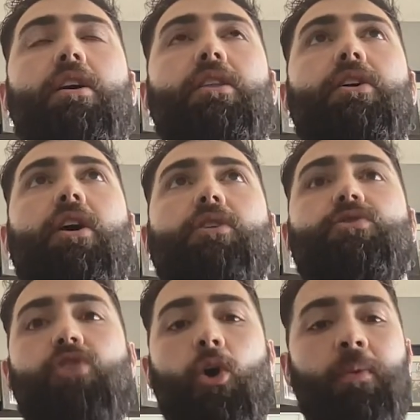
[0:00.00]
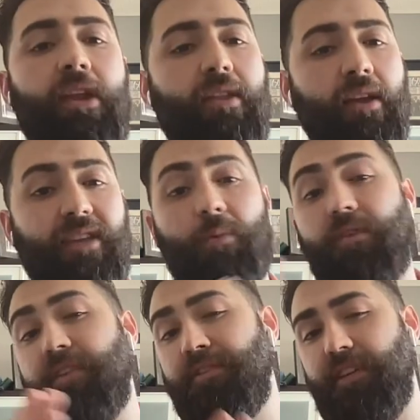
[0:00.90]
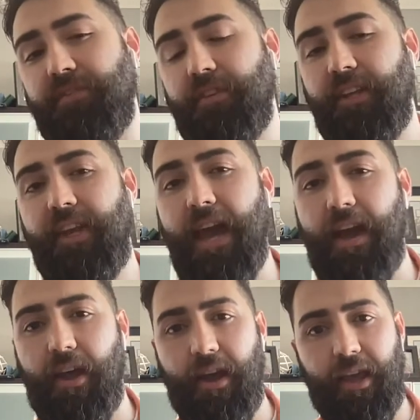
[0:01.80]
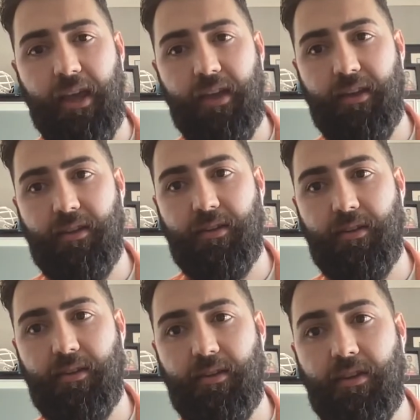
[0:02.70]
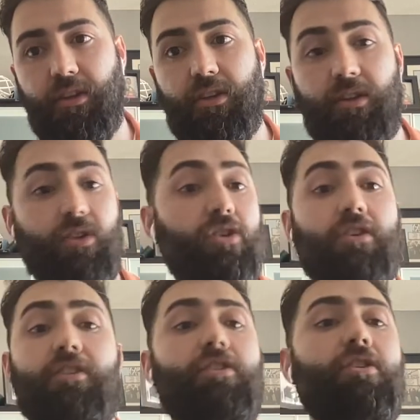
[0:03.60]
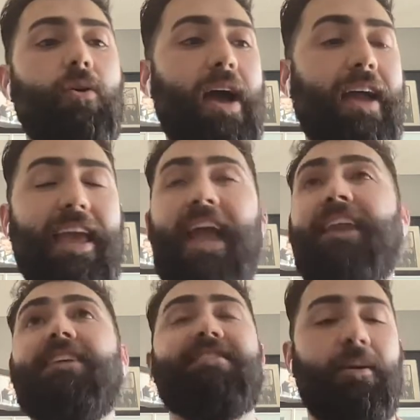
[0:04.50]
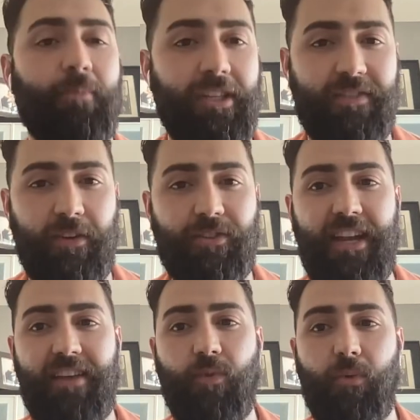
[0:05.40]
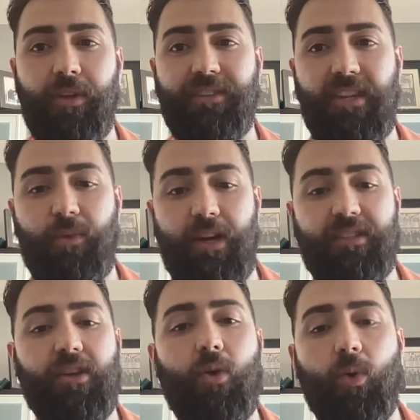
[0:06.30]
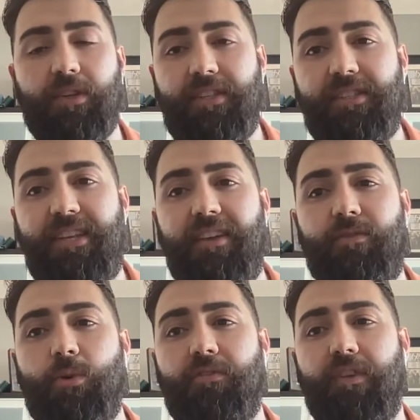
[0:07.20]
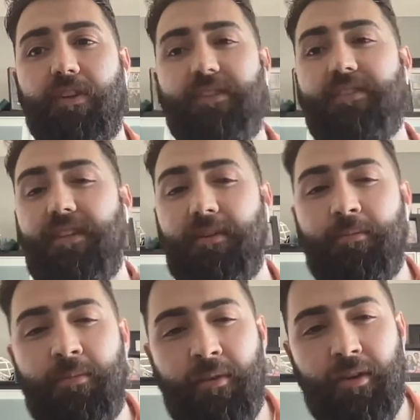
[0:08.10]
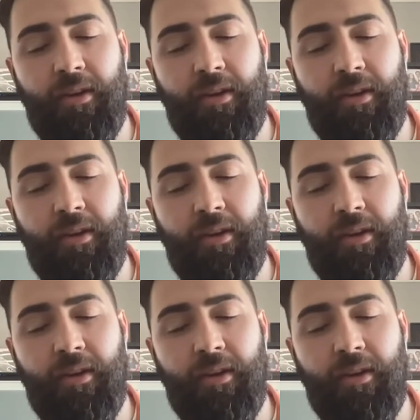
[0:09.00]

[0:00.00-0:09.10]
There are so many things I would have done differently had I, you know, had any semblance of understanding what real estate was. The courses give you a very dim